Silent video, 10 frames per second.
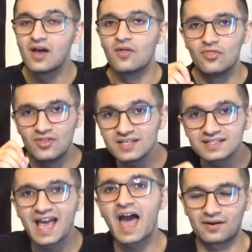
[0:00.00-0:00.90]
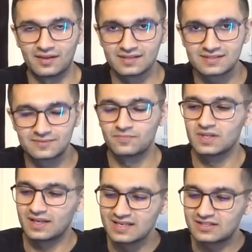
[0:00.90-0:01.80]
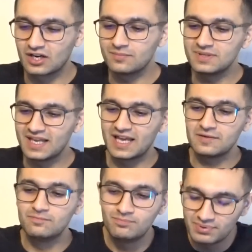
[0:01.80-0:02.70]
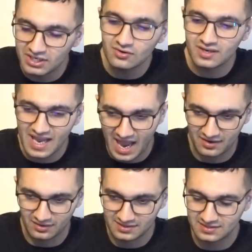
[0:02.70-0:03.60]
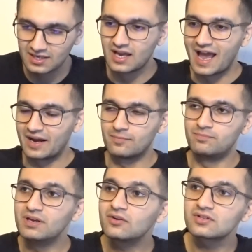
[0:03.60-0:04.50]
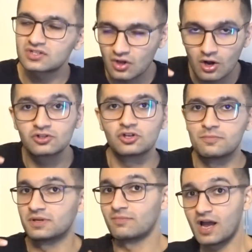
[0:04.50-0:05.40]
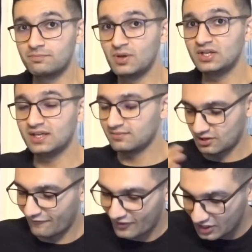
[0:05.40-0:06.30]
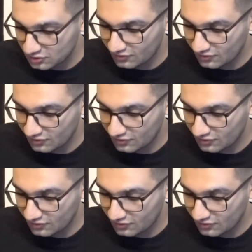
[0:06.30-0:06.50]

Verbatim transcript: This catalyst is going to be a bigger catalyst and a bigger stock jump, in my opinion, not financial